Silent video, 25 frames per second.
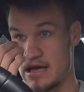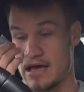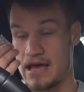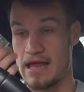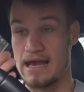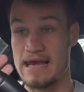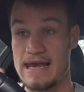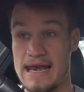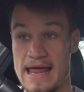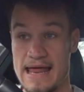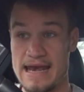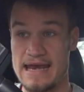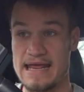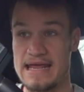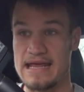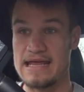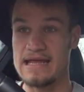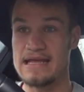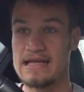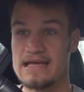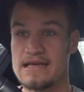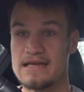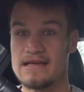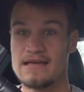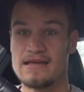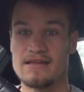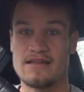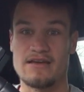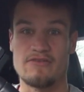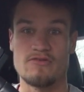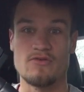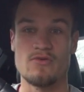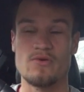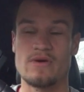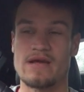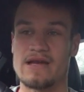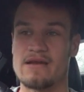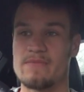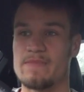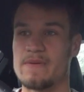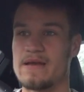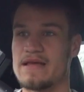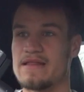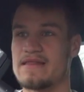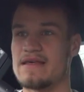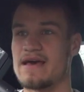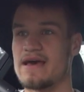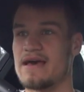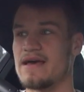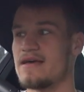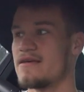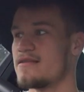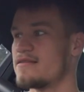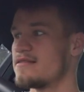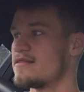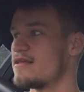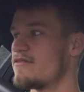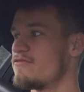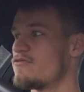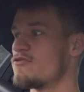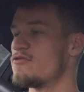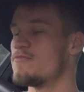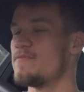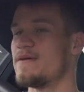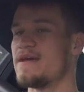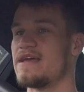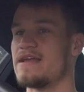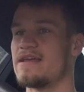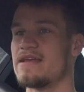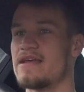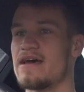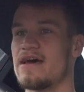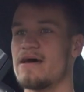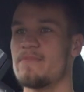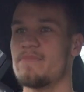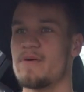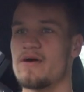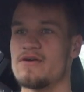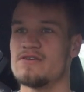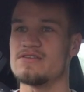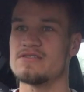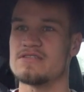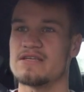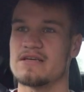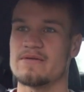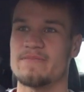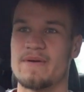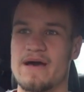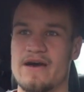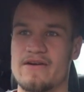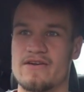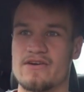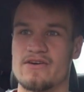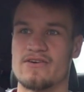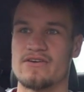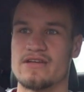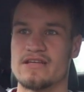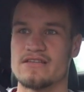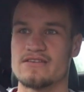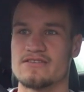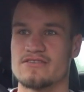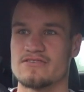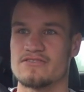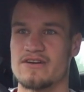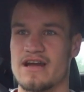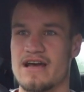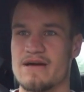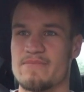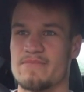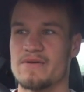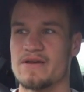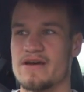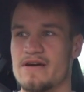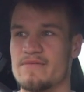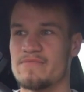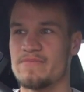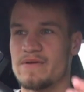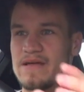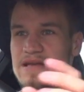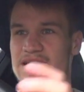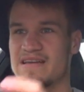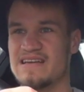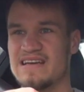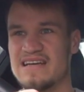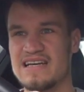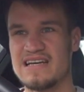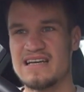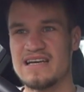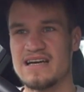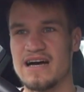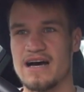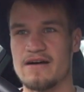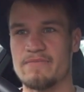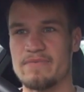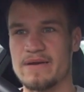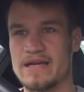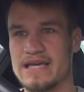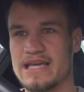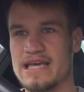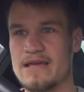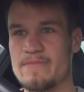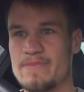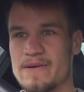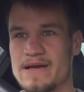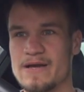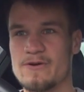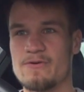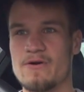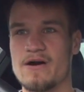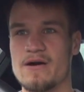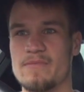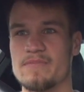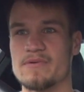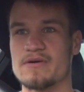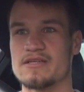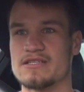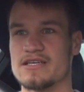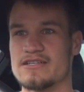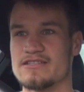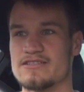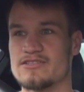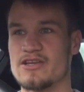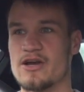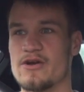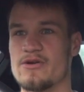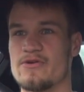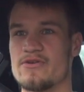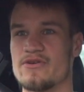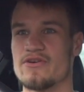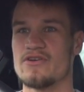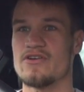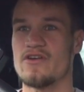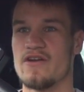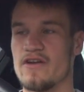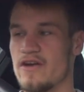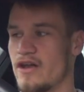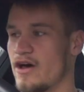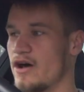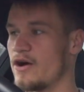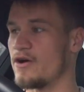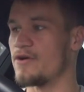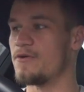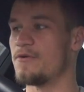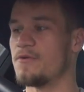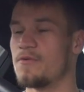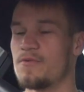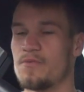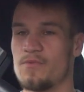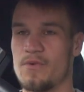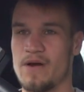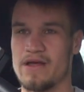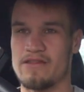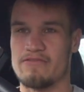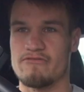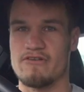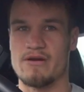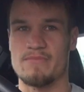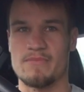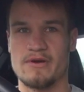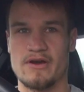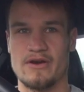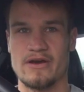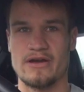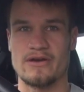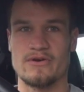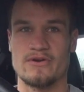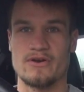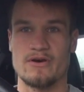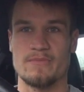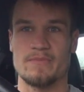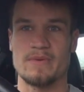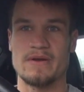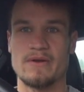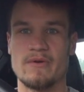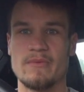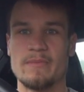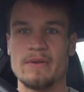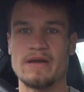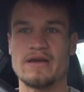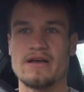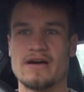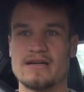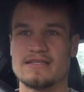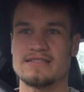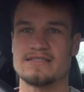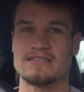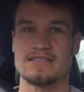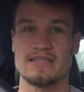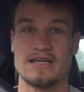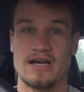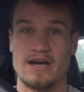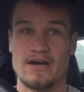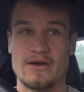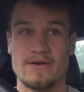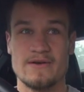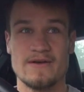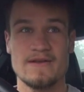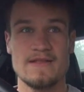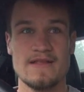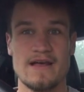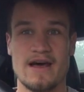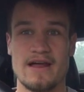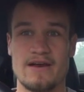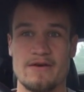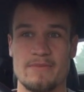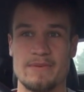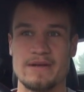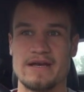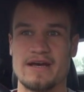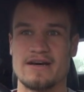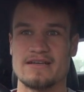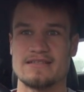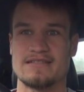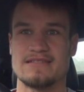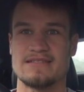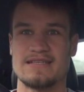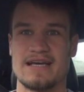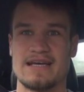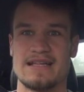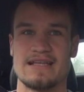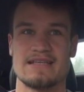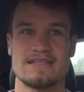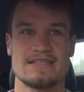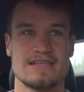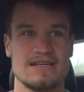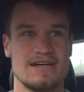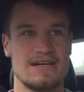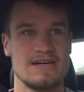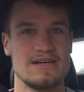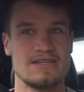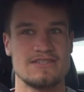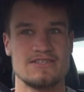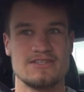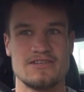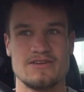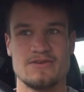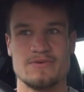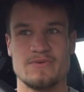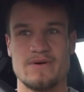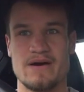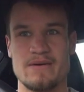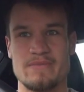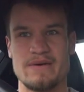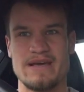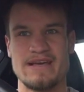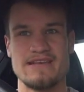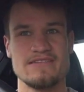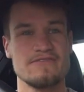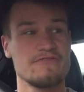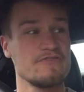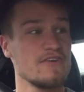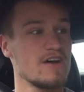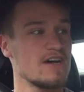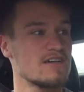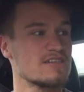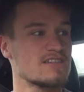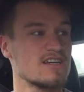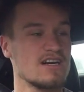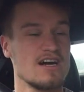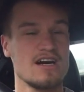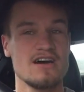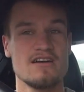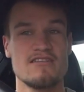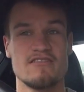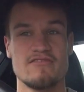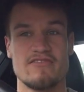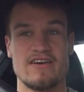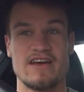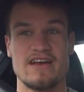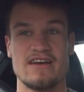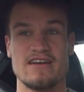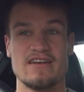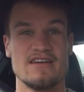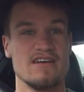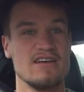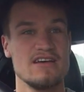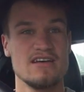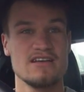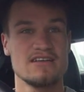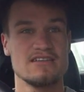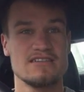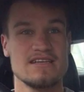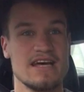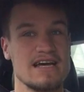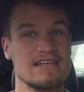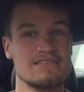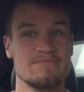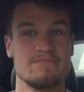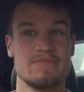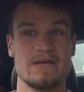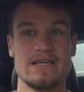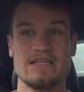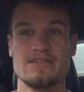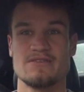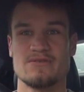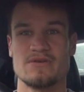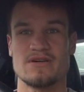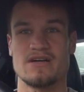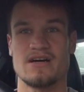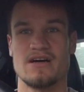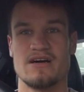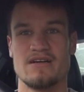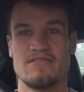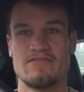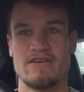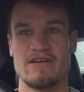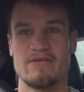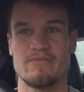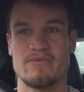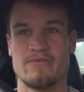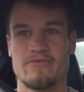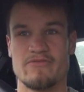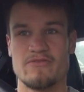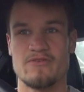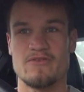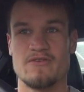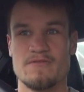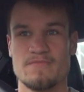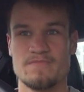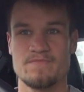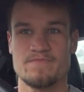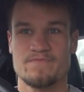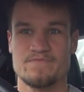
Lenny. They're all going to be there. They've all been posting about it on Instagram, but I've been keeping quiet because I don't know whether I'm going or not. But it would be nice to go, and it would be nice to take this car to its first car event, because it hasn't been to a car event before.